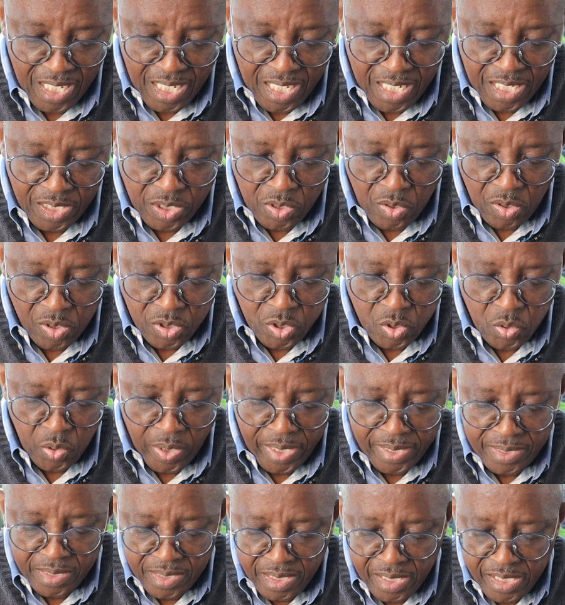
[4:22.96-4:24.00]
It also
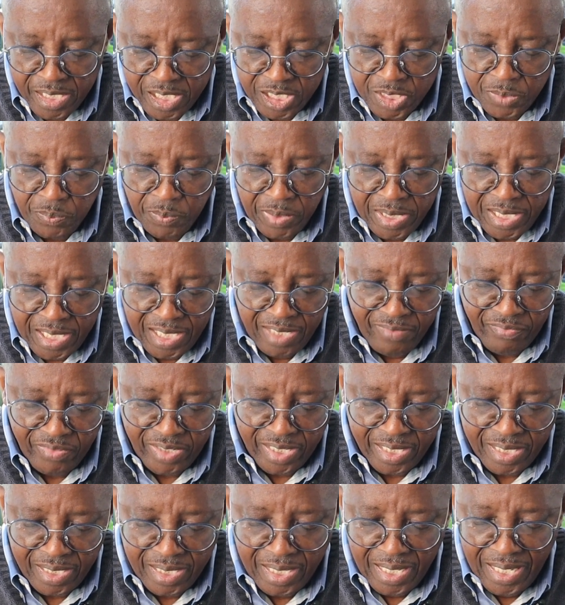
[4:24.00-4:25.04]
entails
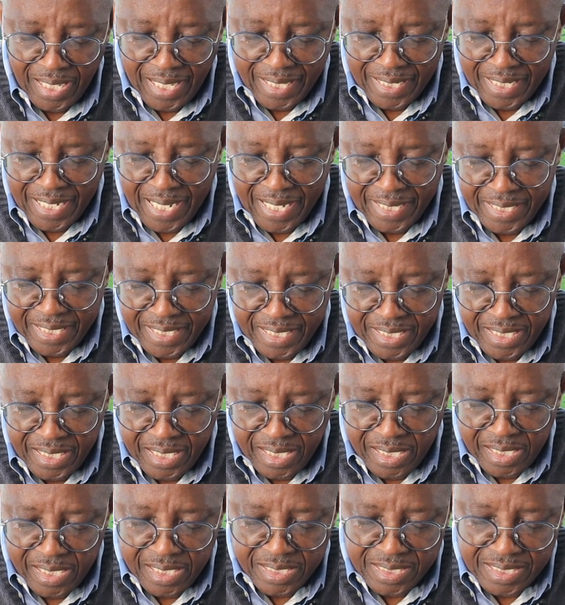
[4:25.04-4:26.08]
believing that He
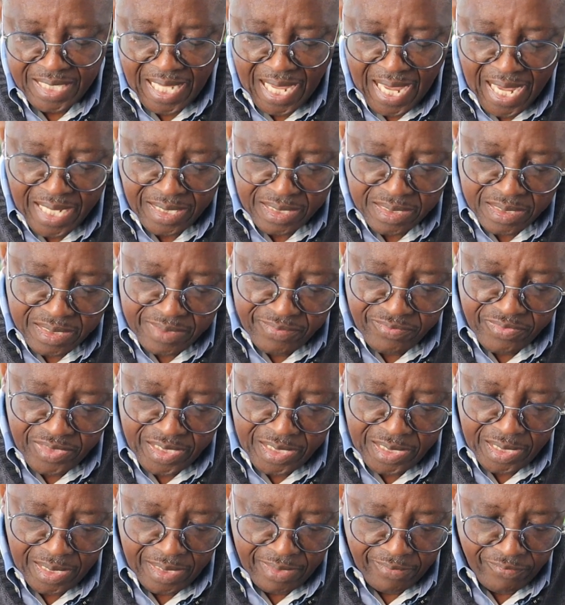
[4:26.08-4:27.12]
is
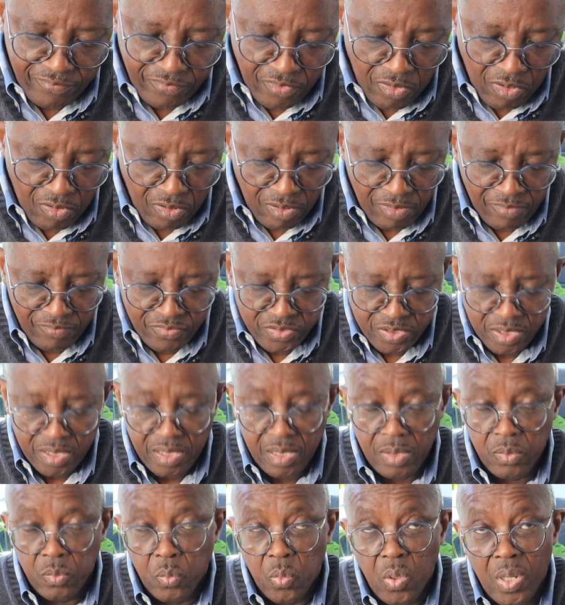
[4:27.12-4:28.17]
actively involved
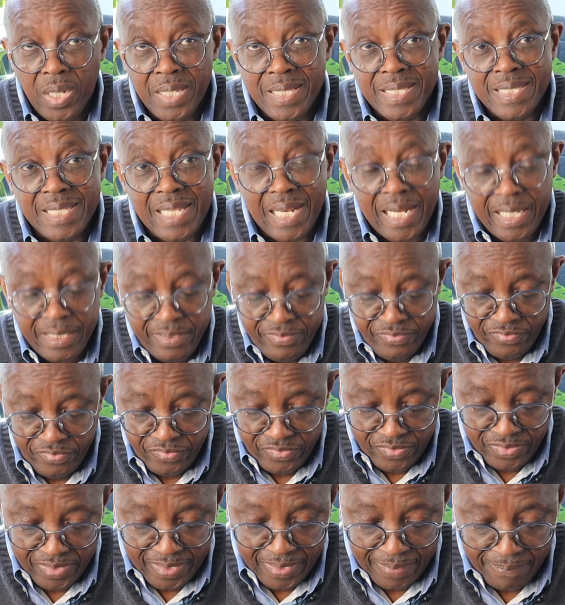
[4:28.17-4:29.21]
in one's
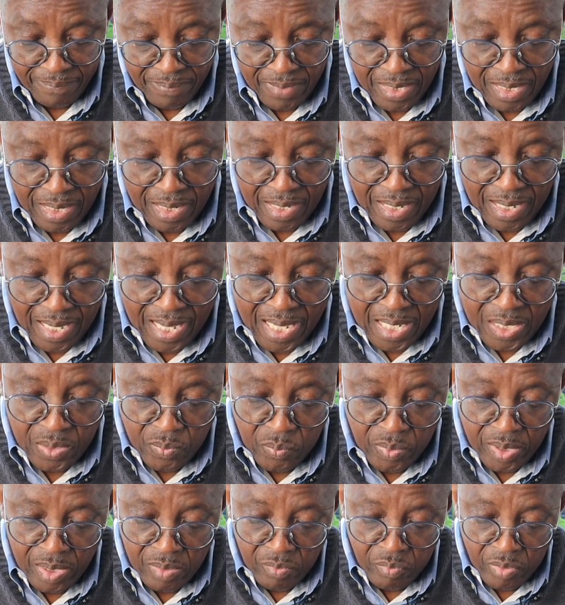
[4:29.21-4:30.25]
life and
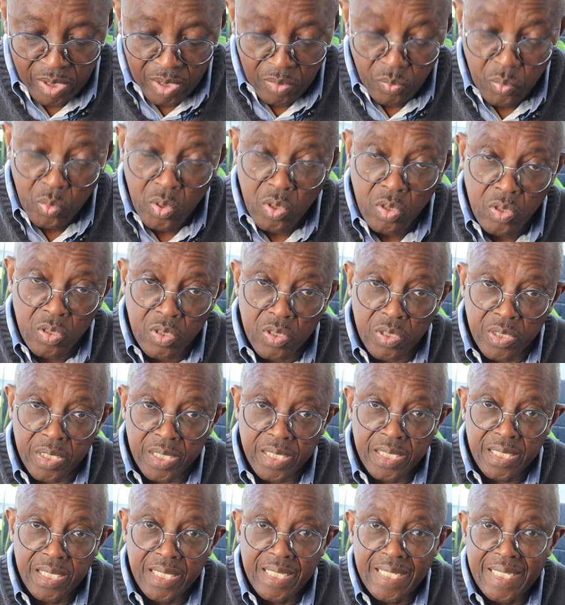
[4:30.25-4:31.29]
will
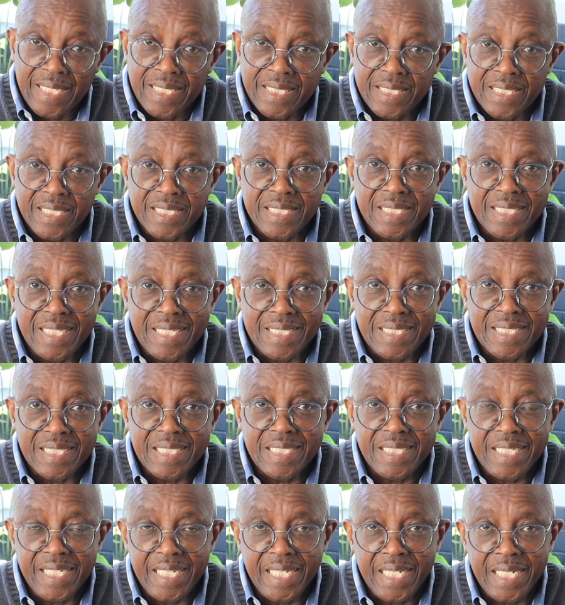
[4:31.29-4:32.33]
reward the
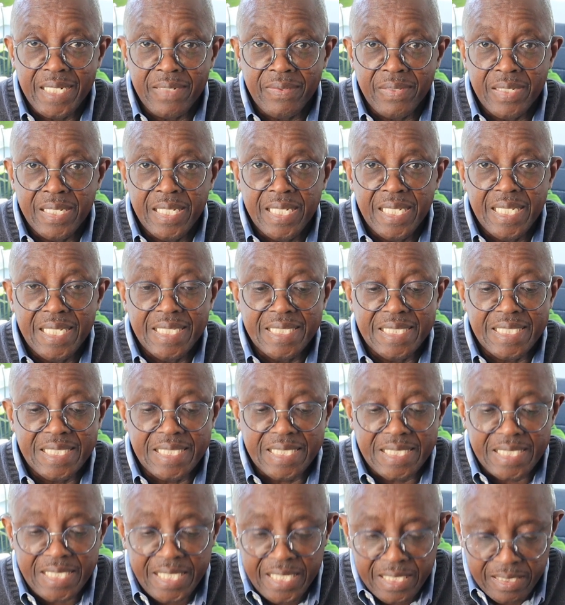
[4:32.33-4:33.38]
sincere
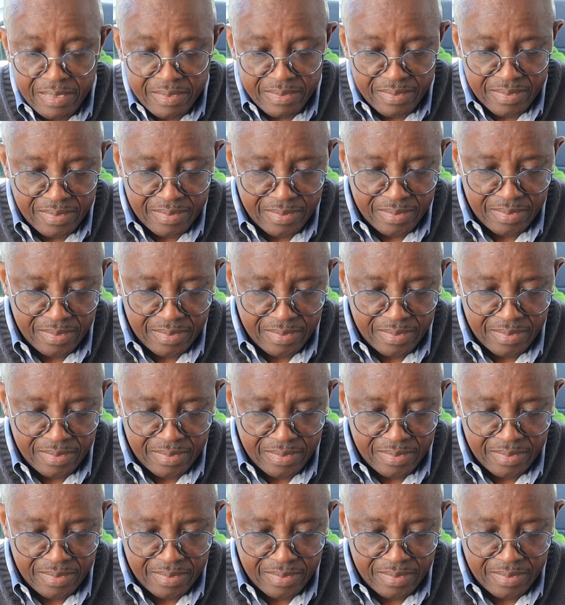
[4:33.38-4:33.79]
seeker.